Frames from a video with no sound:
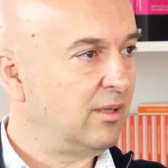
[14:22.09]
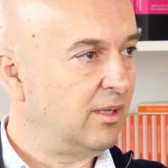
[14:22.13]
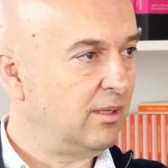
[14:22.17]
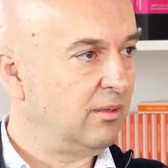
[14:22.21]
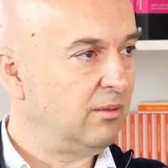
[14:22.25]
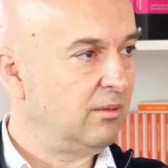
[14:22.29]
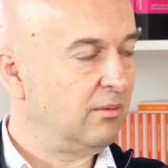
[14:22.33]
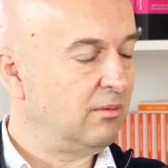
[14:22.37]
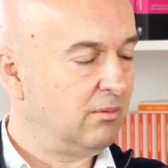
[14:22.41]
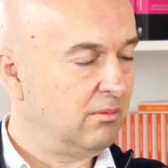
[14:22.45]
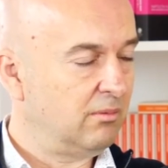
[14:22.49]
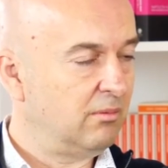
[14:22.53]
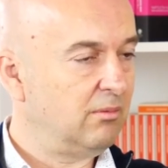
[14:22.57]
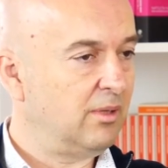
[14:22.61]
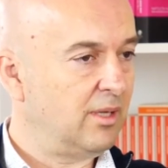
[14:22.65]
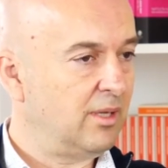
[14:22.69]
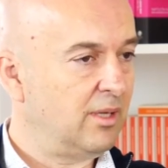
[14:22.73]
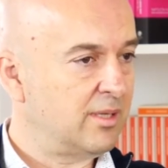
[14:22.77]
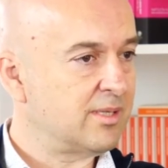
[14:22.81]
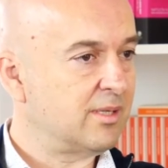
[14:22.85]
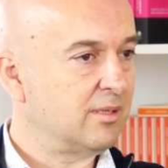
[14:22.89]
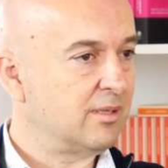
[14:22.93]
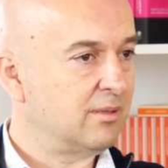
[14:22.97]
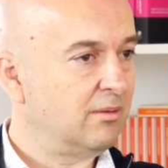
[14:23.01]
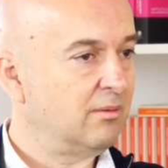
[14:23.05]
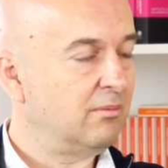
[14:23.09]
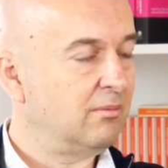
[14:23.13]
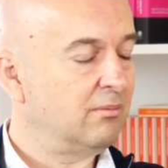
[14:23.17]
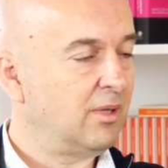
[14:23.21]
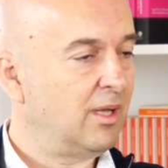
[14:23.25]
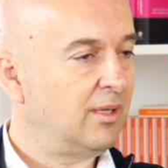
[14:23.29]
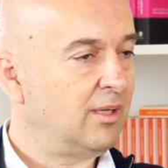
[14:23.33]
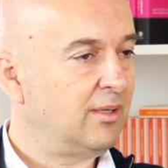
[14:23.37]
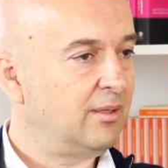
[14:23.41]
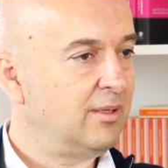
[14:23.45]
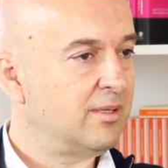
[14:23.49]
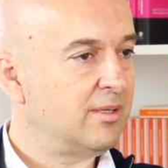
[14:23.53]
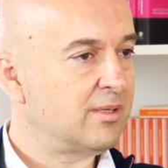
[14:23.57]
and that's
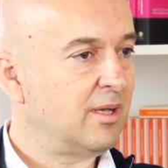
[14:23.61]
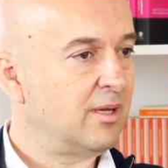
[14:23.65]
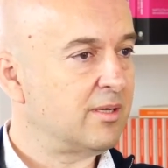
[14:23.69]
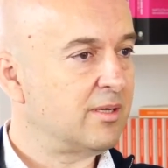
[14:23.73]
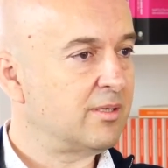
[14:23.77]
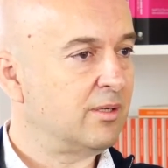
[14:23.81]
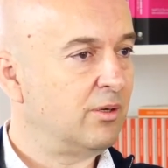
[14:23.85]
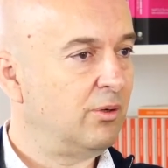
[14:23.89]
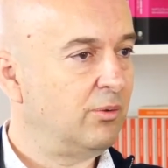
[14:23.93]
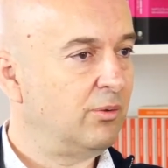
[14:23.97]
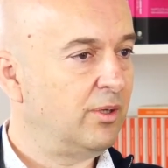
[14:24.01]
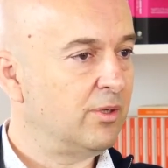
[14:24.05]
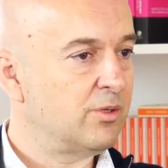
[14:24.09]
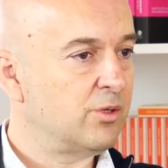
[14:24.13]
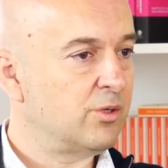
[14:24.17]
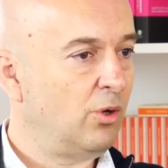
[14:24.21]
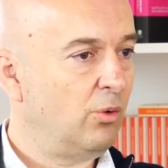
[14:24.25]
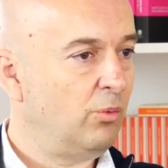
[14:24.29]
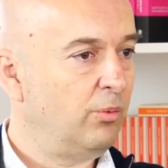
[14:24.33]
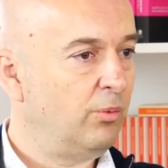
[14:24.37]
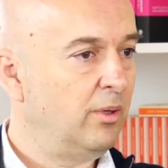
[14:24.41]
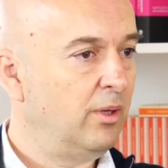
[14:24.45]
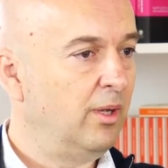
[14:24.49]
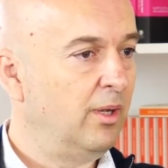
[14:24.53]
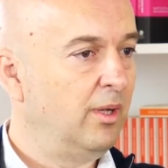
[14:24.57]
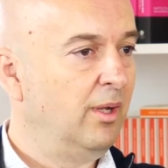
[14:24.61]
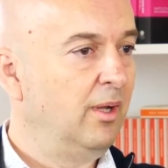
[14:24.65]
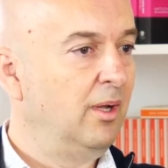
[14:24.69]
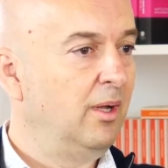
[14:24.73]
another discussion on its own,